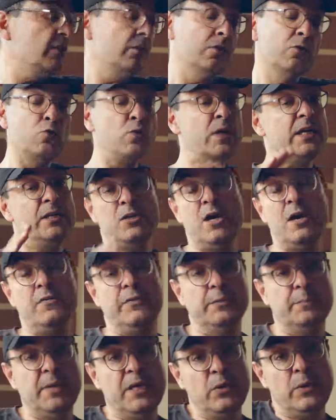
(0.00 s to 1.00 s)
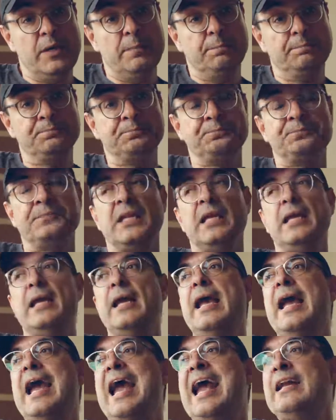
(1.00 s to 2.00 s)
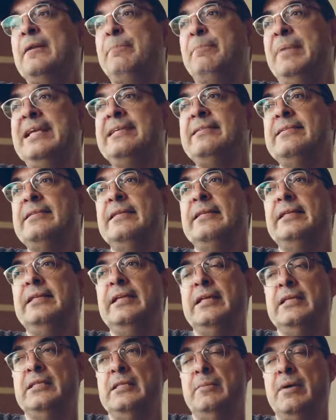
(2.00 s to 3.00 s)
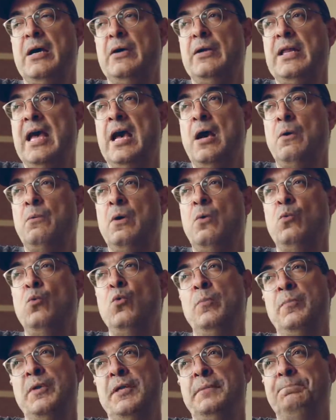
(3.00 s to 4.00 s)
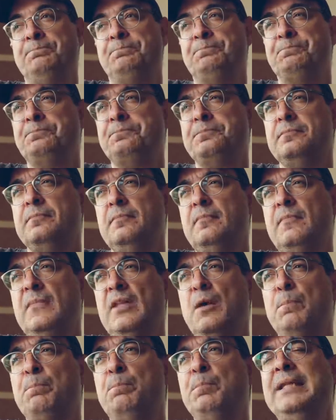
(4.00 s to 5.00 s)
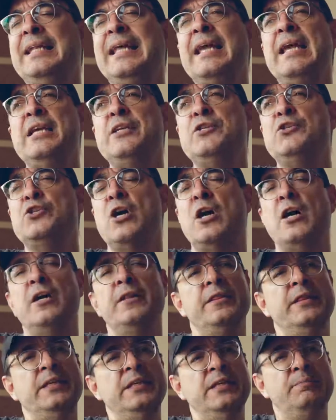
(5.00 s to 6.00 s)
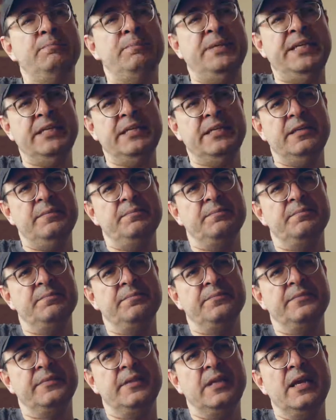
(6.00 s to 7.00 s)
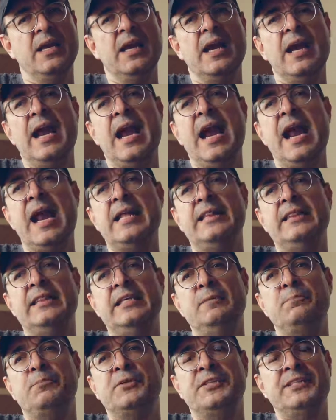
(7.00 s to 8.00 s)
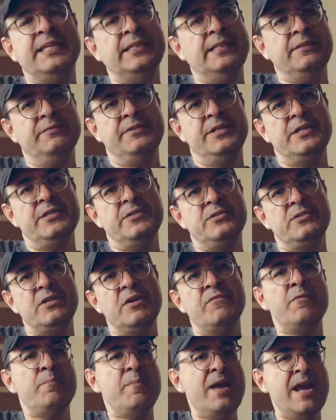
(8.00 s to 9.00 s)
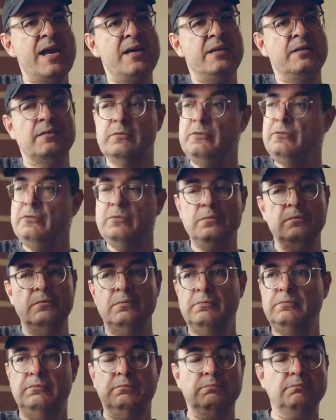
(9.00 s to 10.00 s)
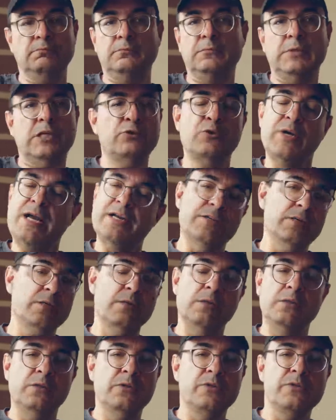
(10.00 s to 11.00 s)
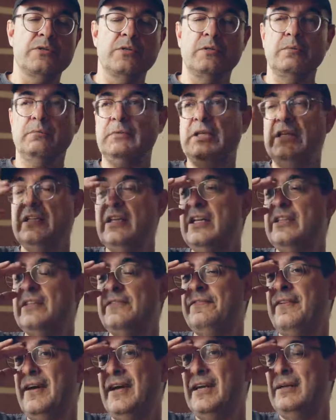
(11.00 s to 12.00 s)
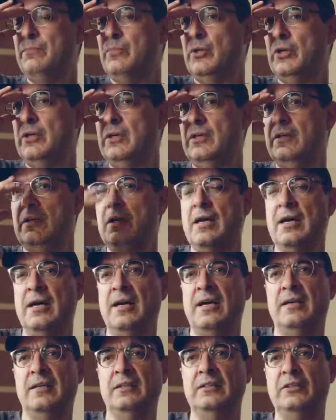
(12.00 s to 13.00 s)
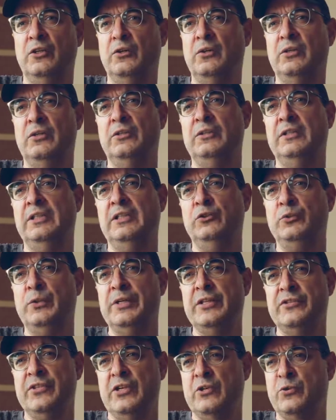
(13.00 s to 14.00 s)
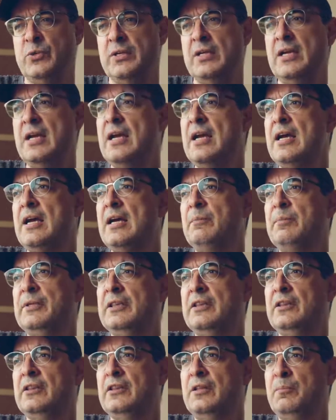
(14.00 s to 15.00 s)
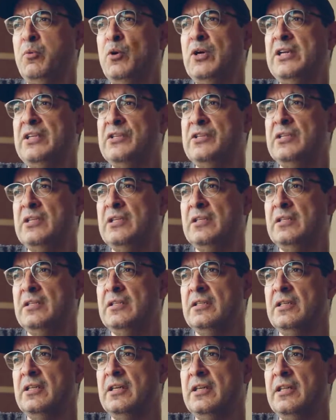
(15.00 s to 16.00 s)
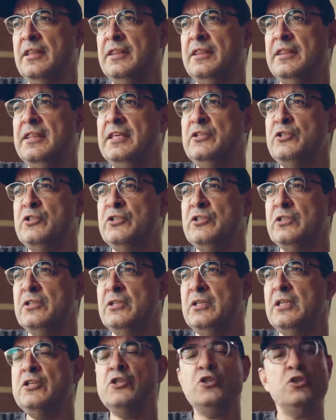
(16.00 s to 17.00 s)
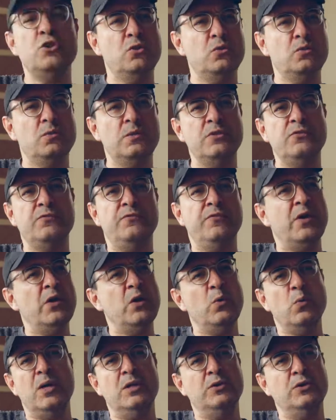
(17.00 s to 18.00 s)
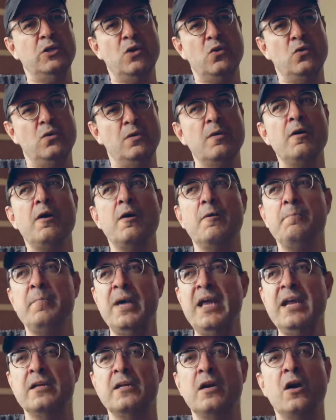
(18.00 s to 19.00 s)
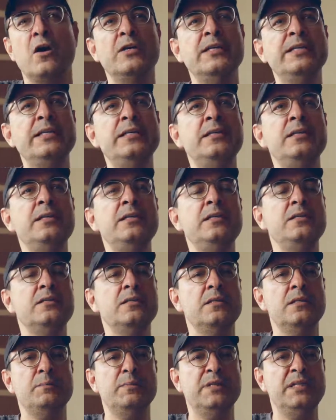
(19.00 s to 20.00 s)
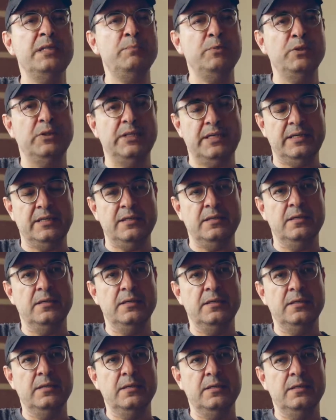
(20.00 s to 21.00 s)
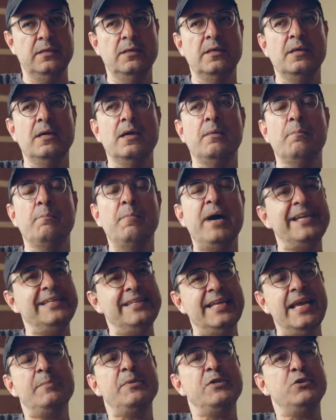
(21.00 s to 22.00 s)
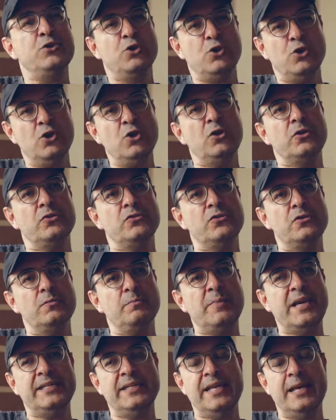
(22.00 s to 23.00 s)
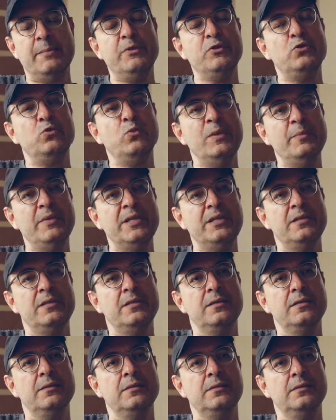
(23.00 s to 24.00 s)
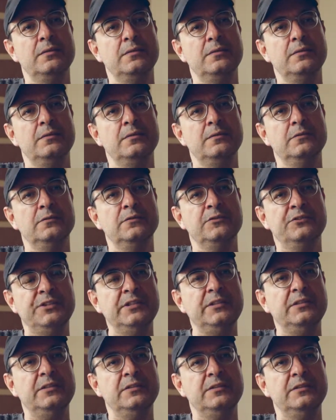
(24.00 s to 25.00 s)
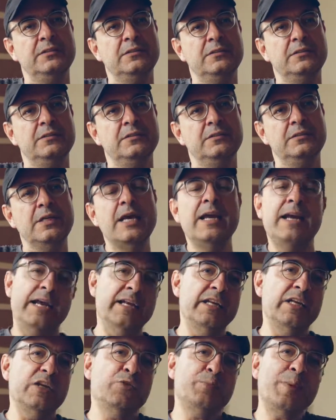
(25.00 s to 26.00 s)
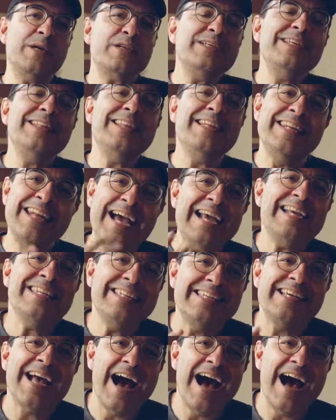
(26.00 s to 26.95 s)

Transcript: It's a great novel, by the way. And it basically is about how a woman plays on the pity and the protectiveness of a man to a tragic conclusion. It's a fine book, you know, early 20th century. But the point is, see, this issue is very well known. Men are easily manipulated by damaged girls, by damaged women. See? And especially the nice